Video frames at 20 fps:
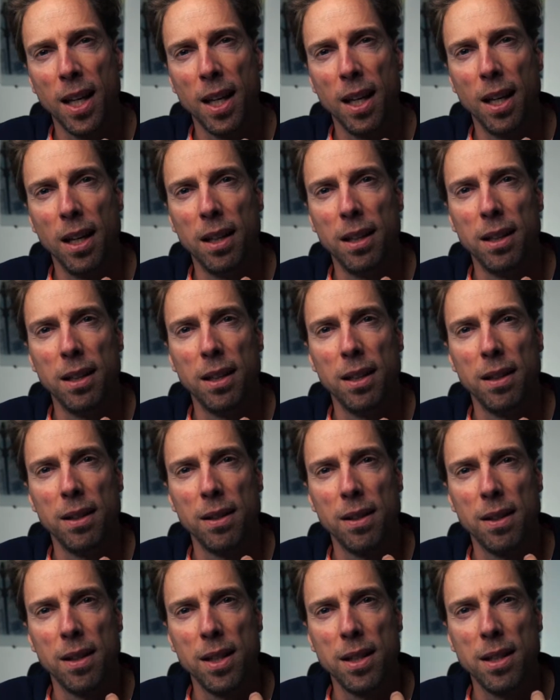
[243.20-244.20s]

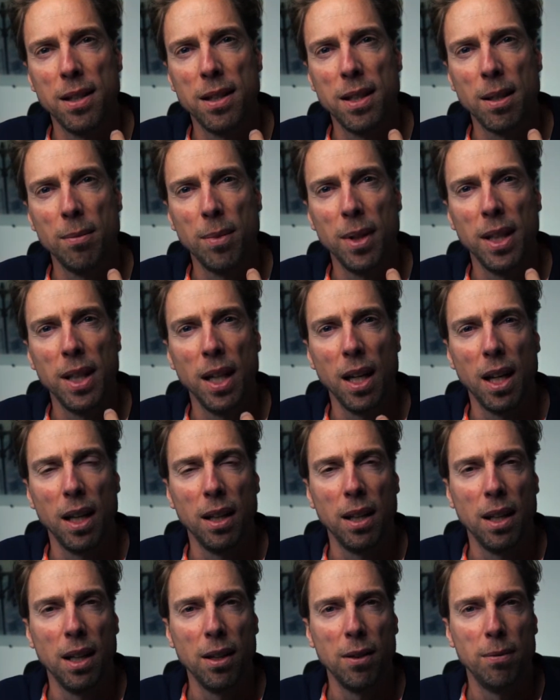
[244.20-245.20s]
this is something that a
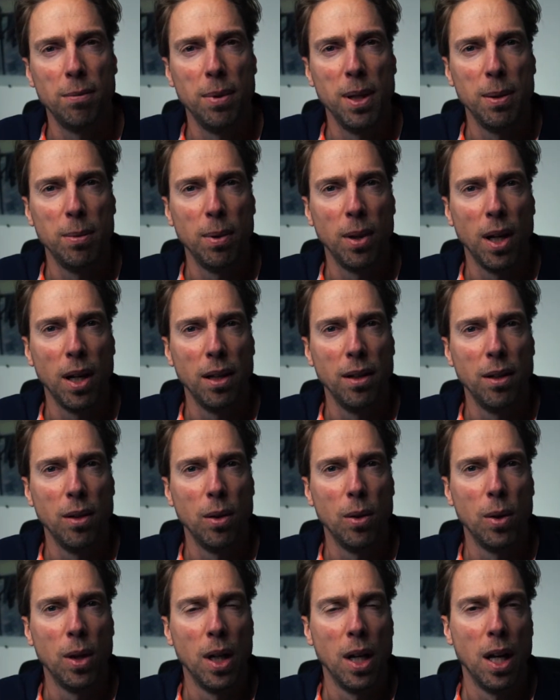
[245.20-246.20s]
lot of people I
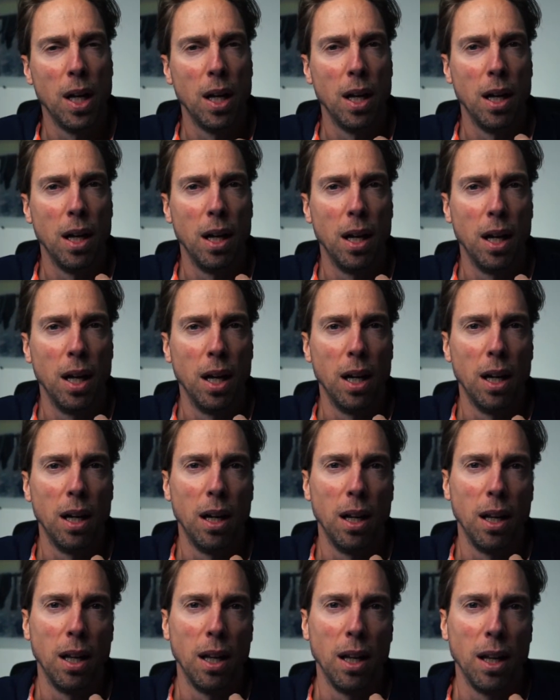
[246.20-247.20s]
know
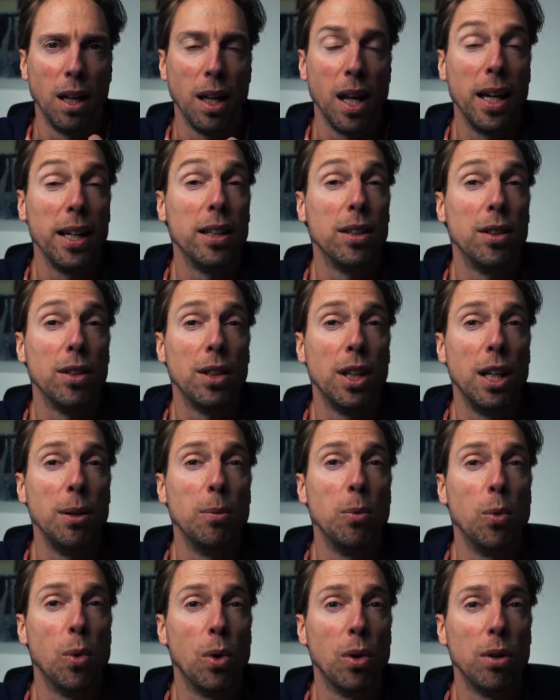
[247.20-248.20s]
like to keep
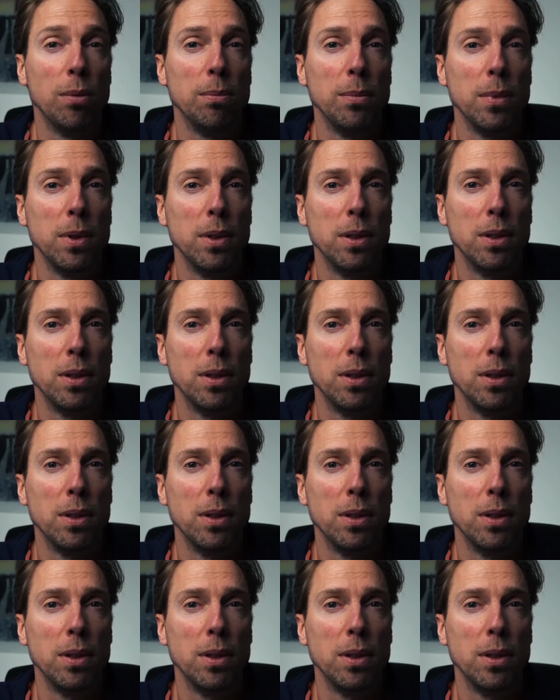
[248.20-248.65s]
warm.